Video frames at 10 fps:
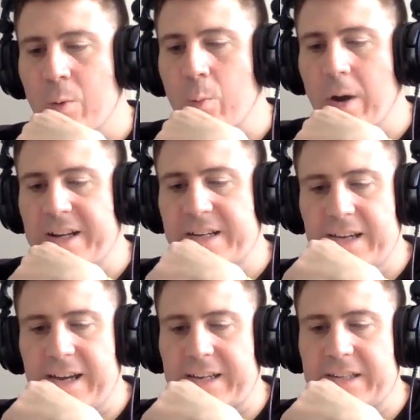what
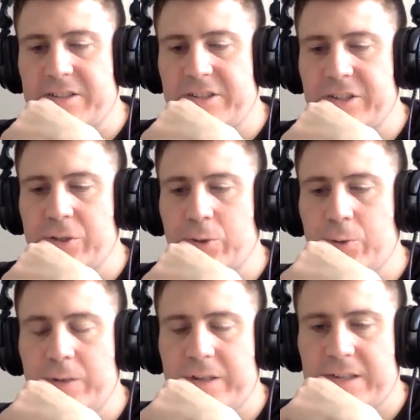I can
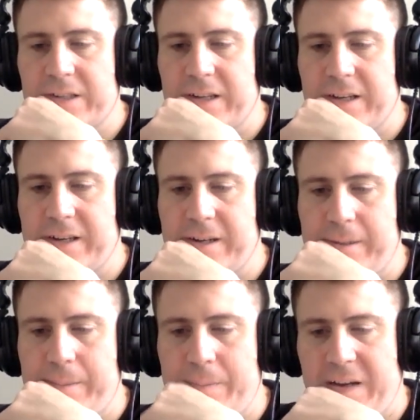do
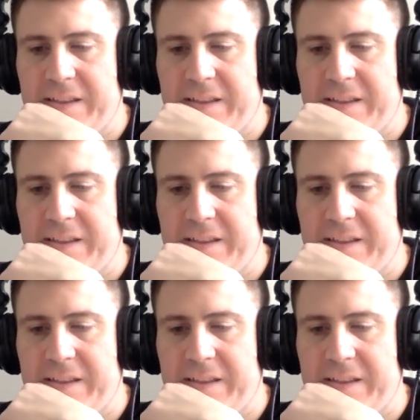um,